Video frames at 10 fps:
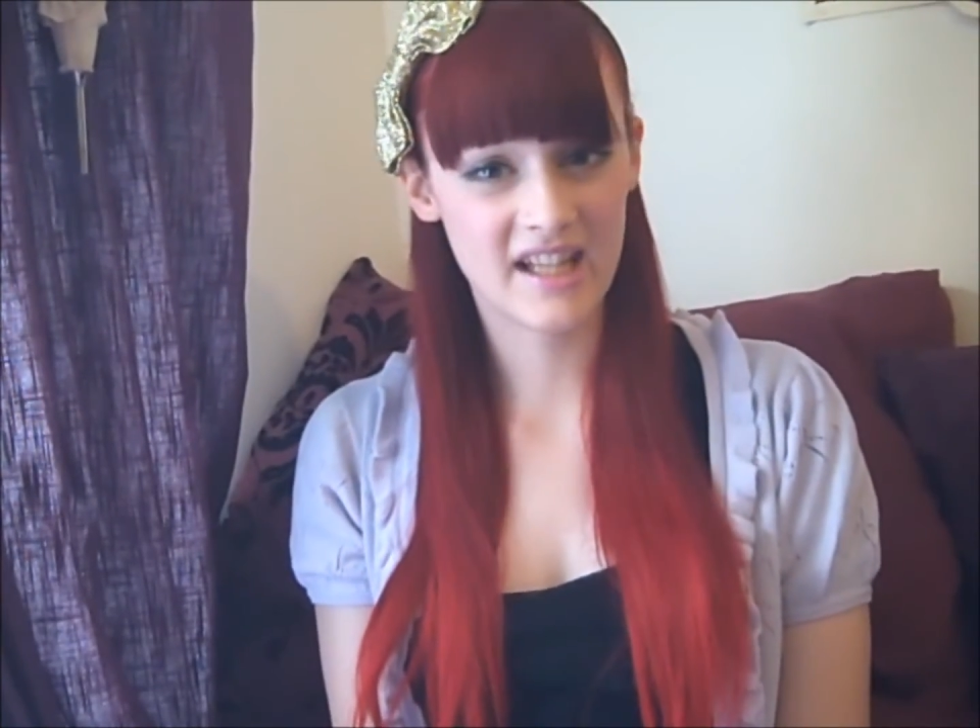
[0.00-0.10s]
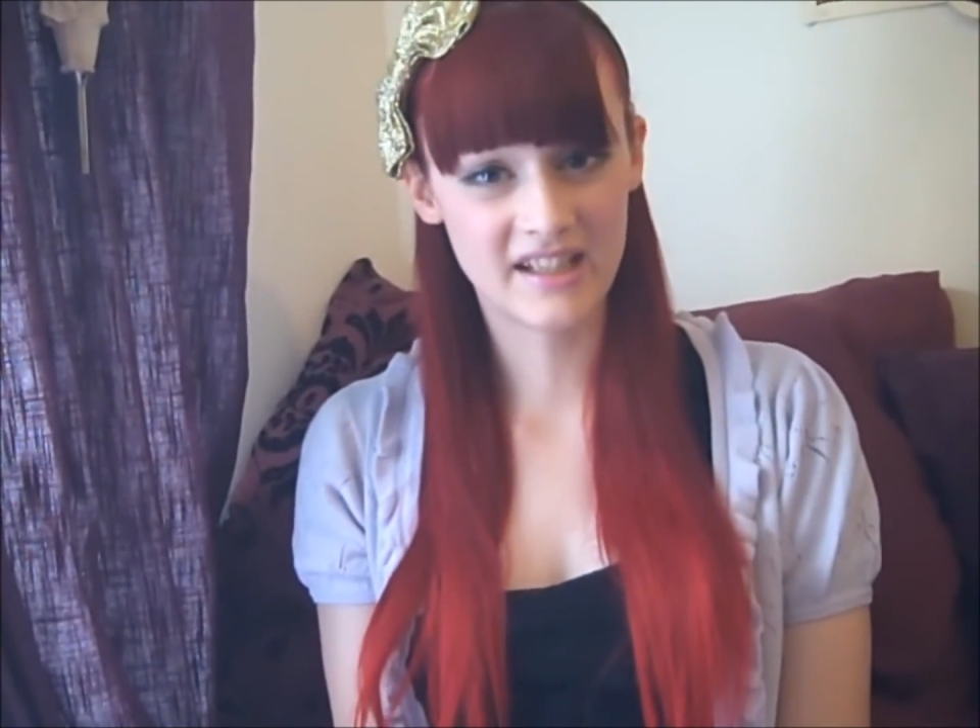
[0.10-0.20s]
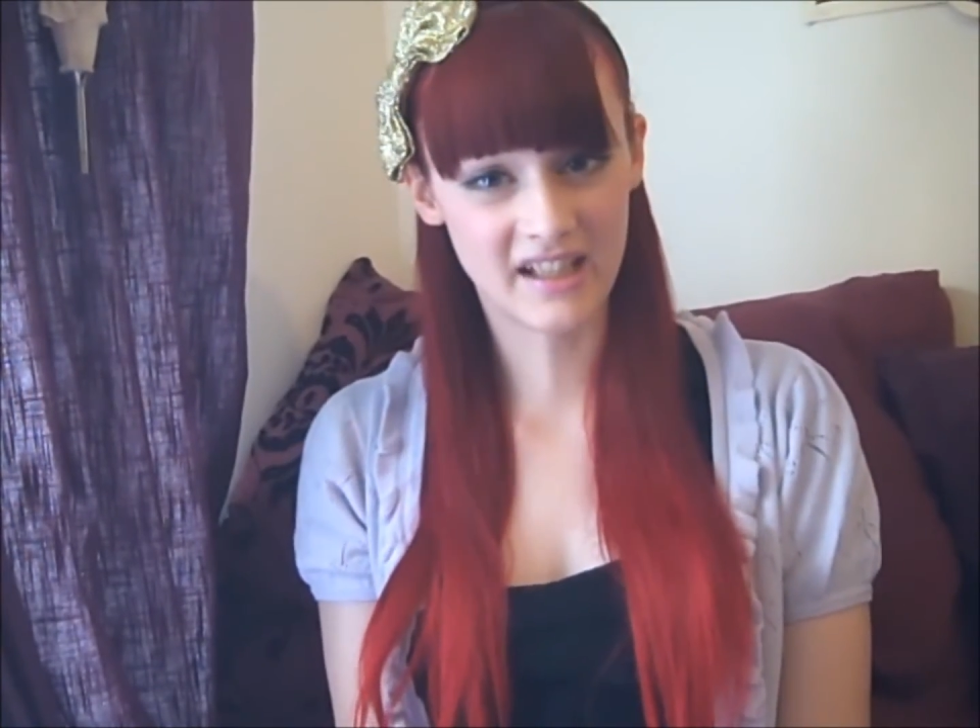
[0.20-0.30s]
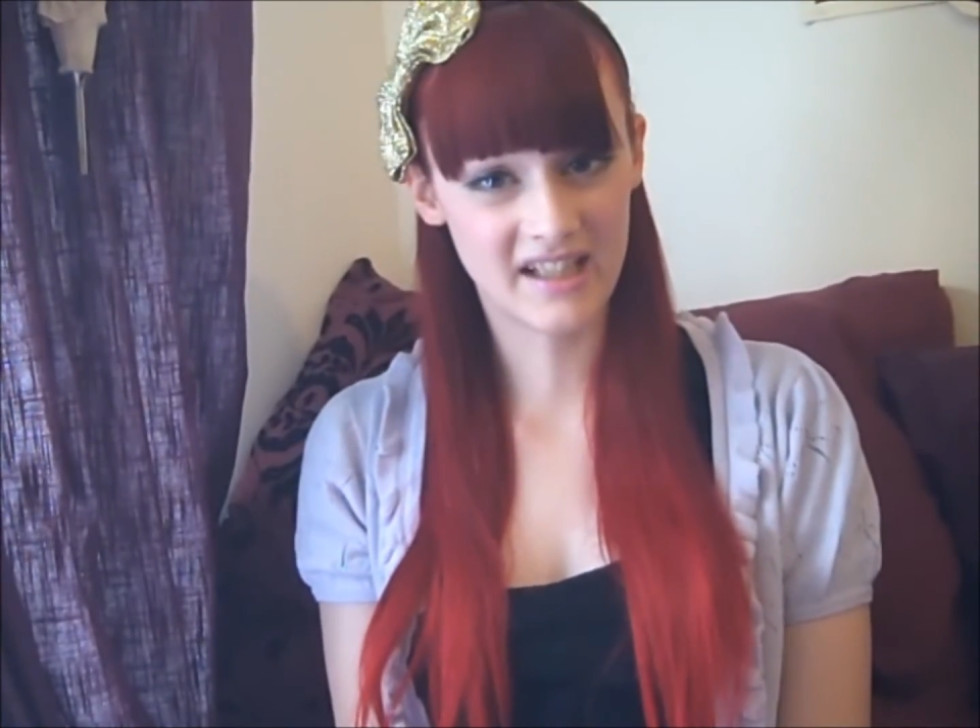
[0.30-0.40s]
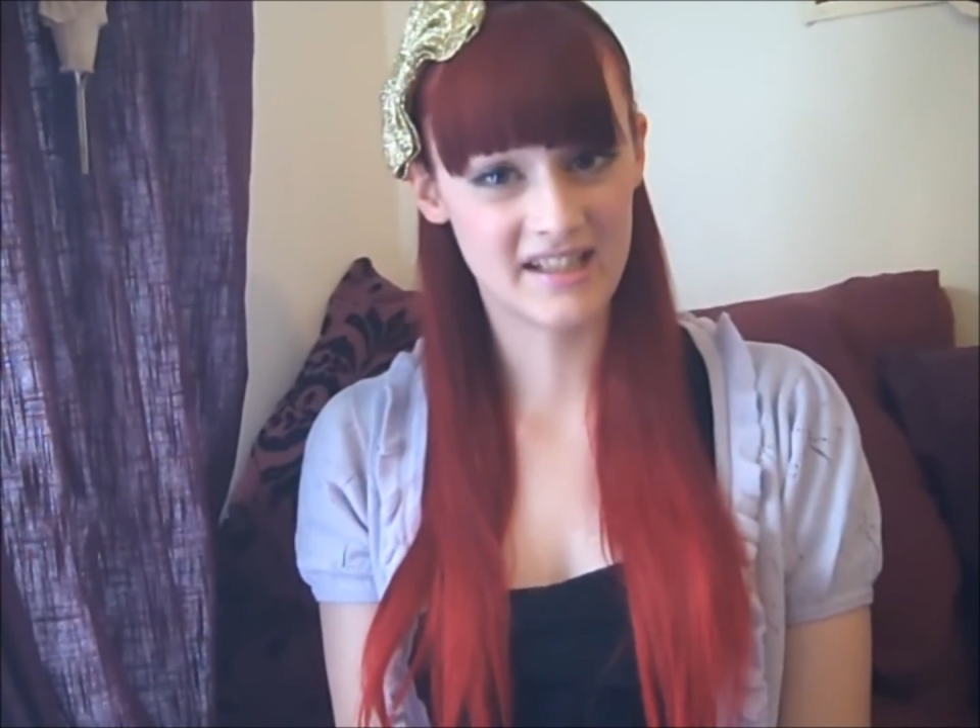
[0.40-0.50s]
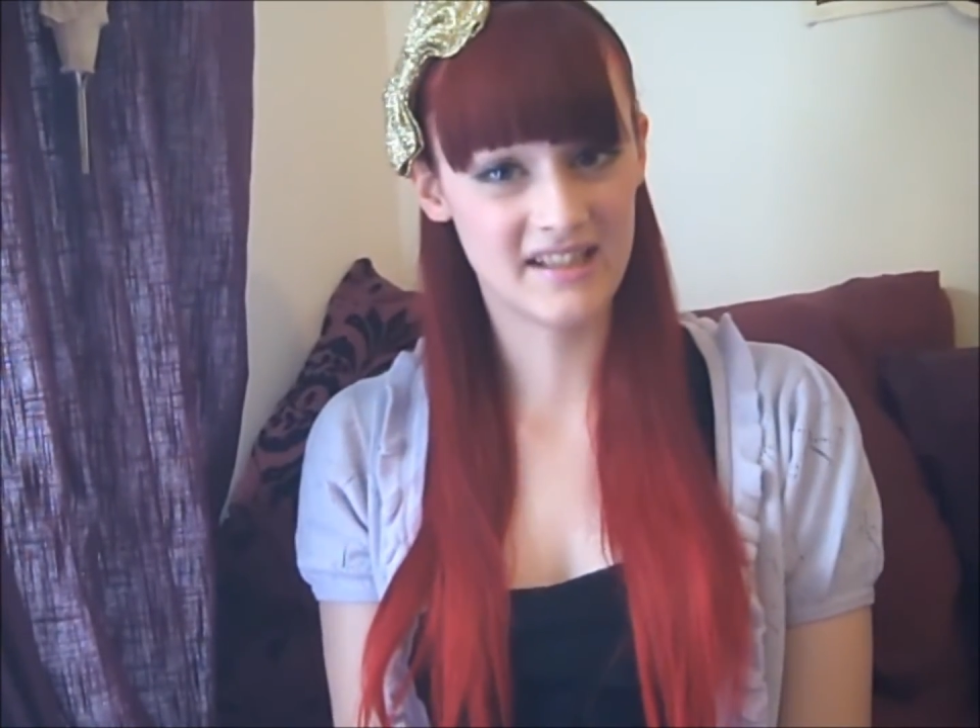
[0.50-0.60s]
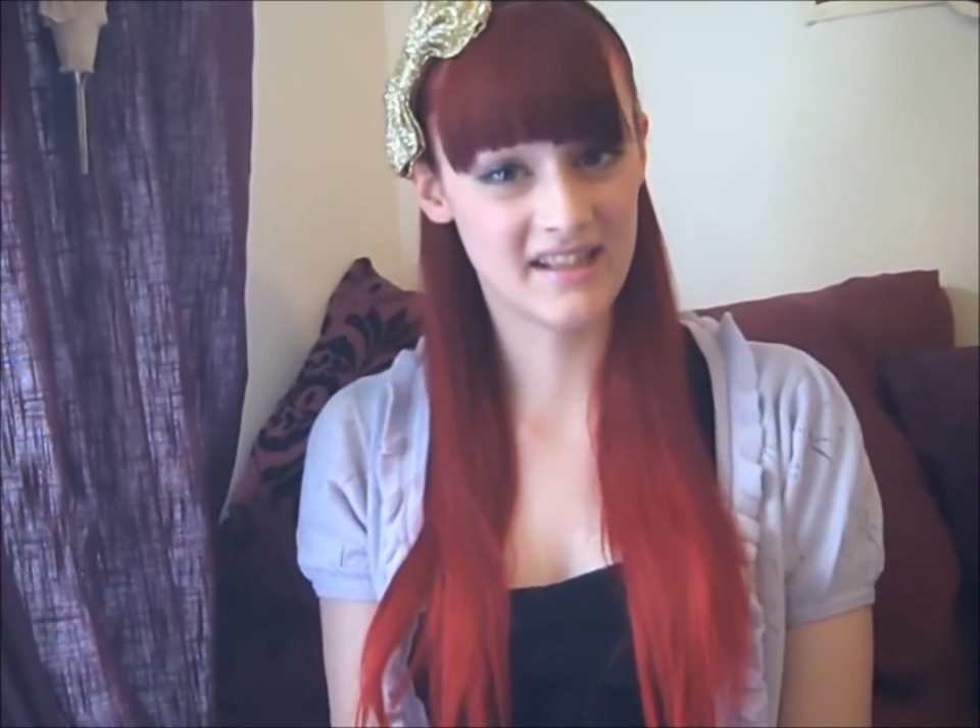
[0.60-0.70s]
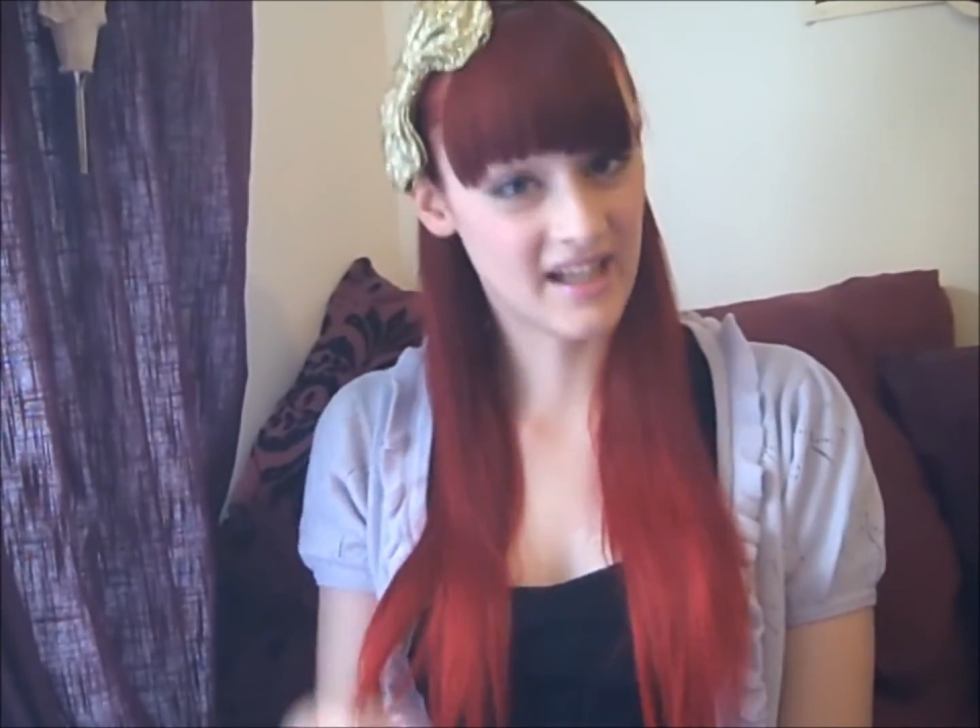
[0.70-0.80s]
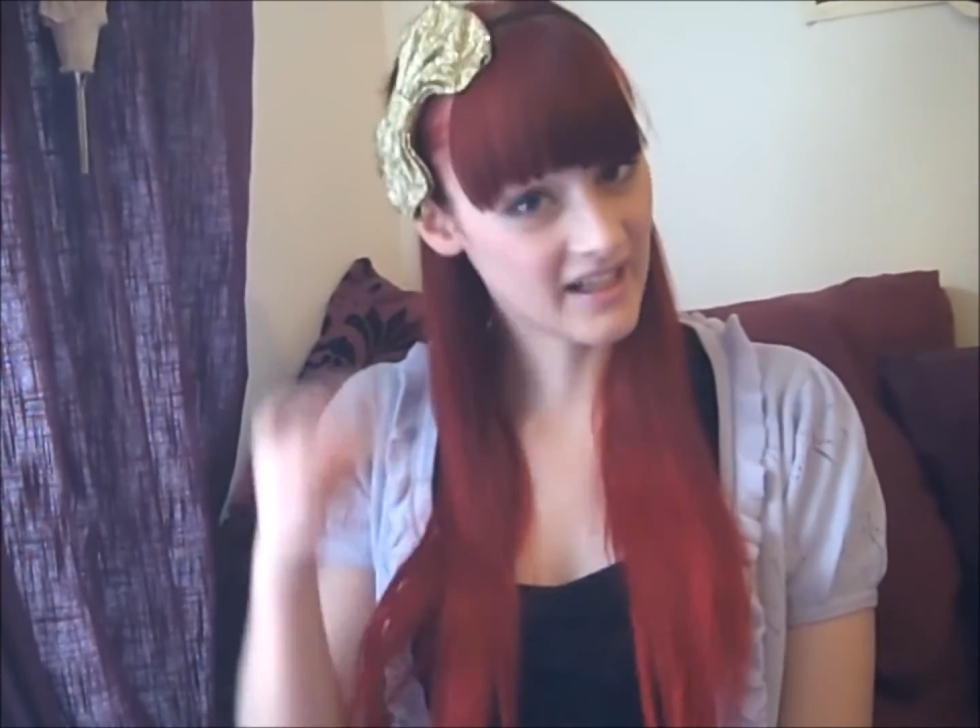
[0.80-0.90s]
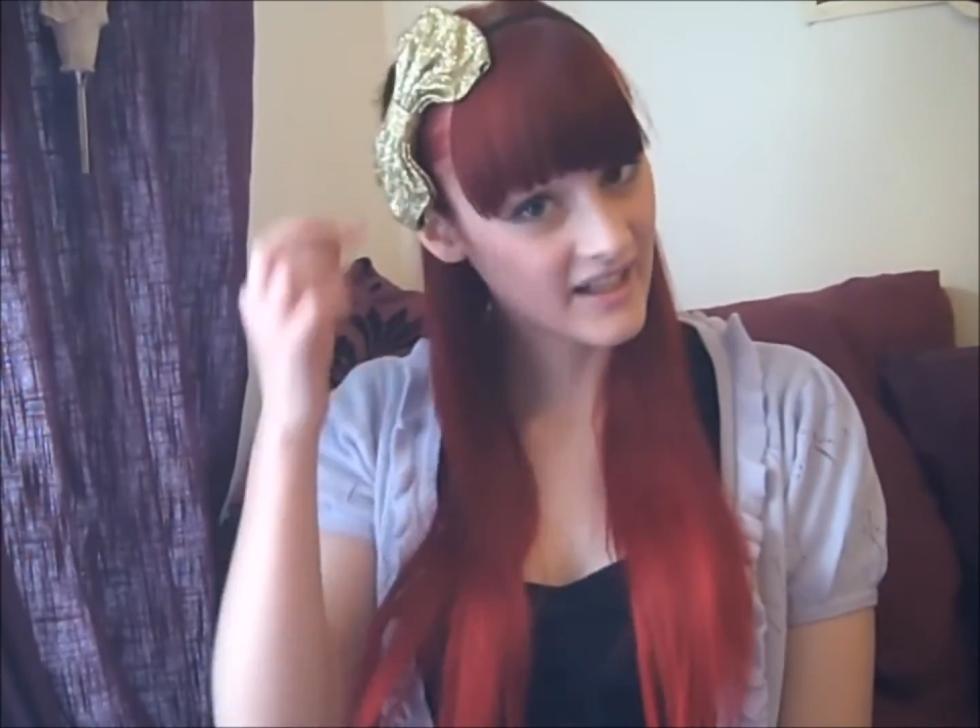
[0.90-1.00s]
hair ties
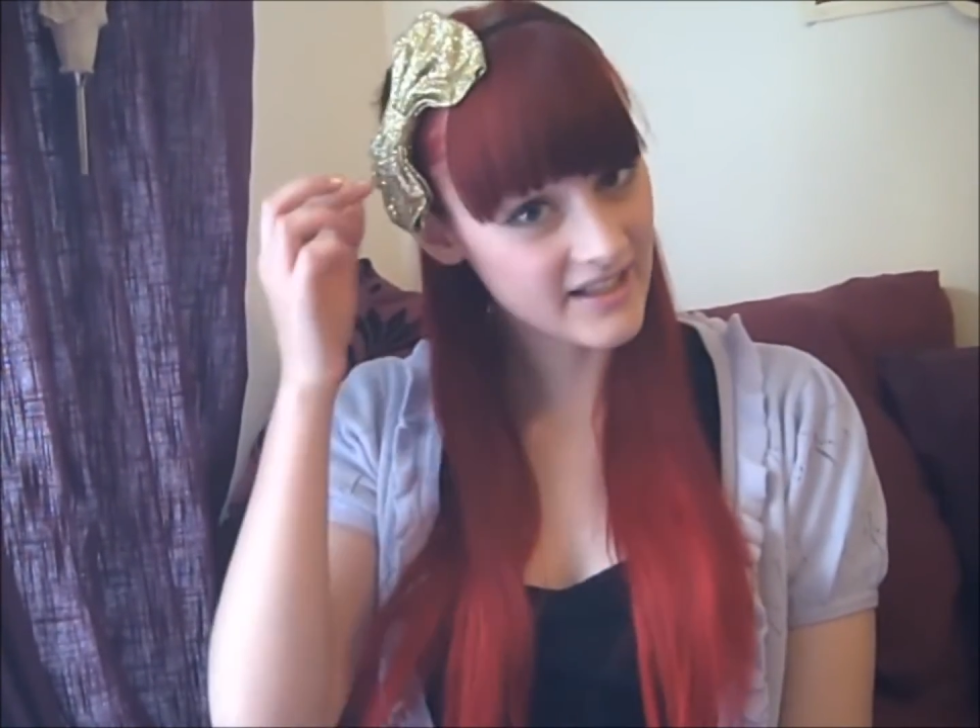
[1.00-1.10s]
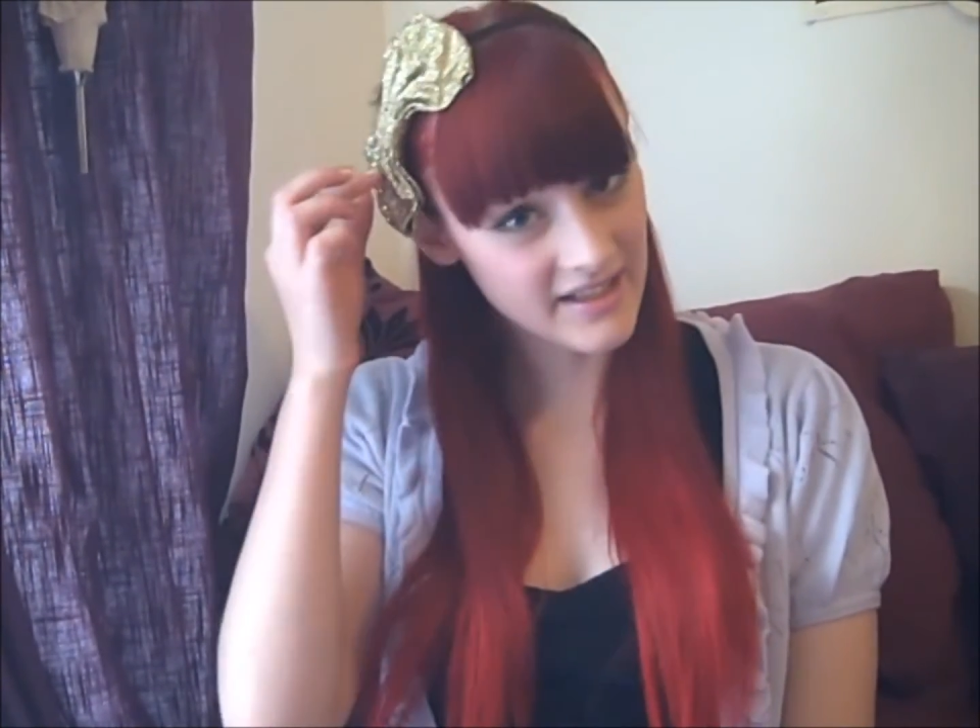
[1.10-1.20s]
that